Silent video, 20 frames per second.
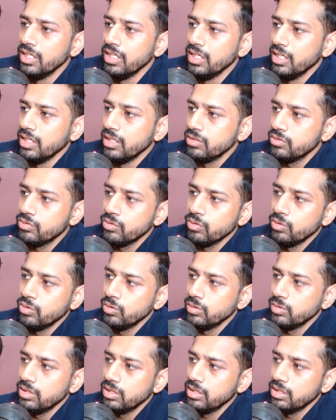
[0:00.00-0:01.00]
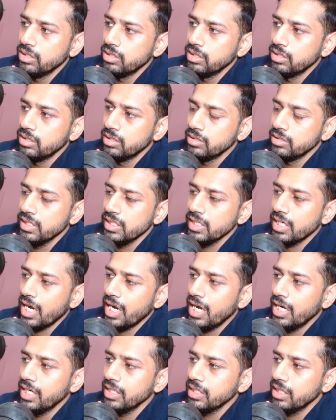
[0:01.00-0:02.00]
So there
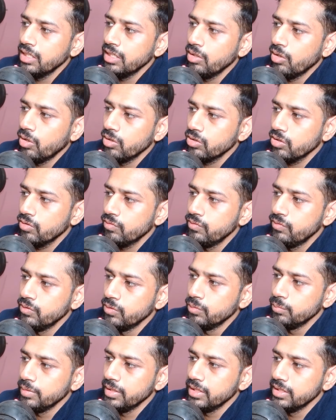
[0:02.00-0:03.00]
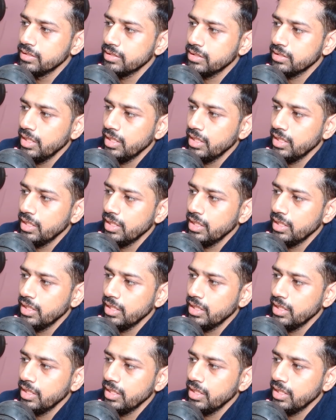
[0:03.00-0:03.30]
are a lot of domains,